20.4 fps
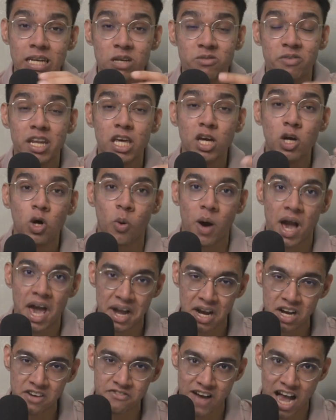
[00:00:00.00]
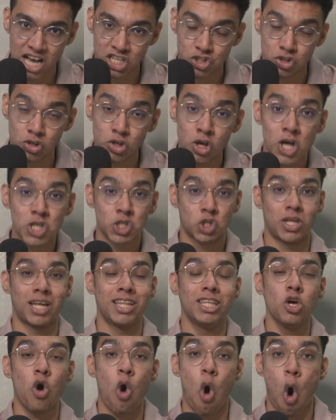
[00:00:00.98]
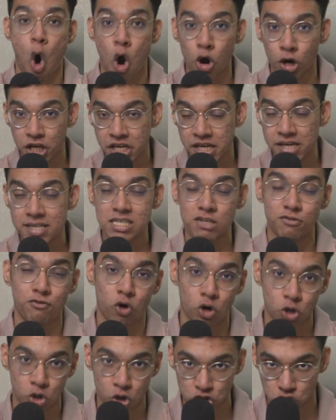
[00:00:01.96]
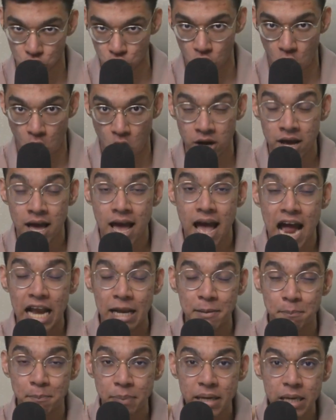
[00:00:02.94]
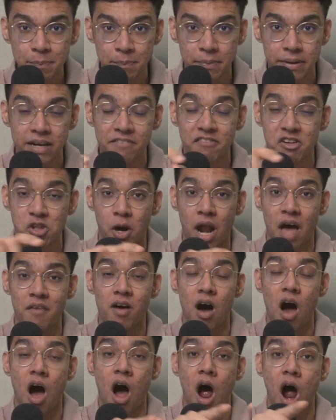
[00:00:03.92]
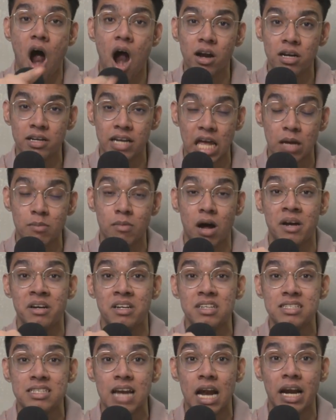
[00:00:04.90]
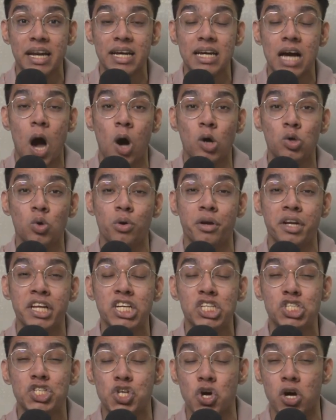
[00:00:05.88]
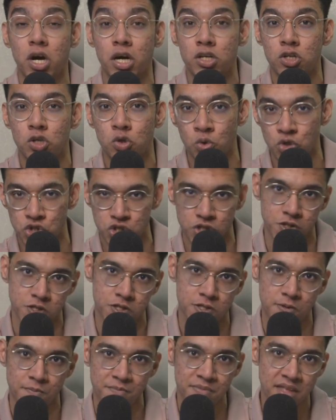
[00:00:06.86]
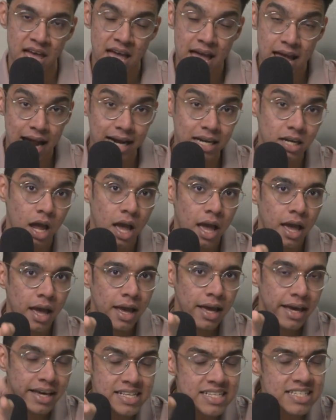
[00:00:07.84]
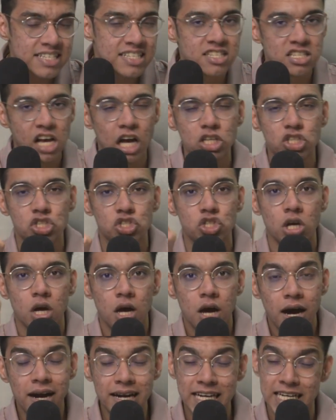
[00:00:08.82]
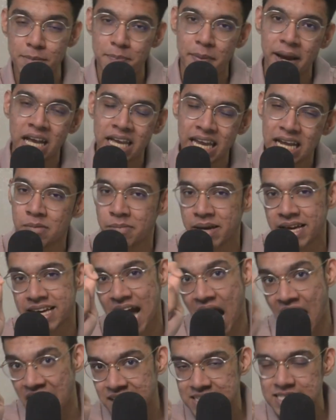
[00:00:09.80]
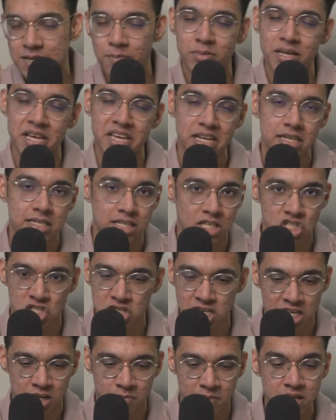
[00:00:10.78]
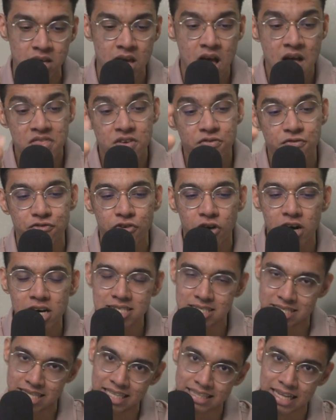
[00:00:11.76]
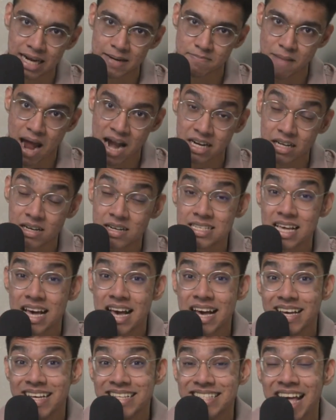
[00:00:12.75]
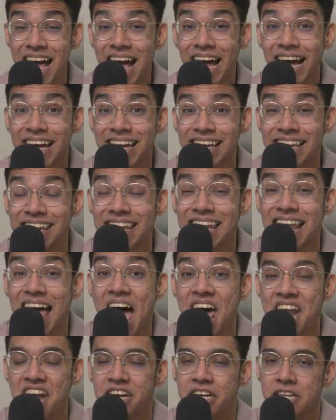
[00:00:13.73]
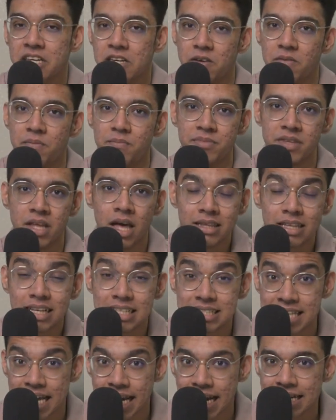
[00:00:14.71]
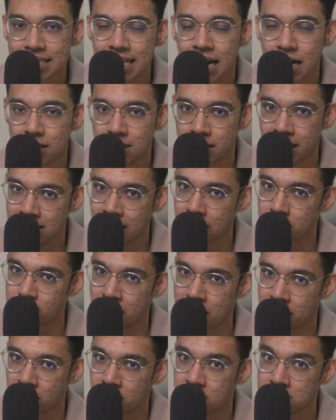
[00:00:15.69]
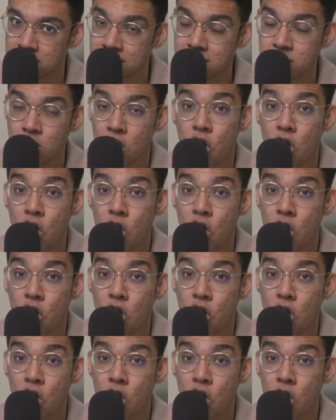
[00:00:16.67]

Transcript: a very coherent fashion so that the audience follows along and people will not have a hard time understanding how you reach your conclusions. And in such a debating mechanism, ladies and gentlemen, the first thing that matters is clarity. The second thing that matters is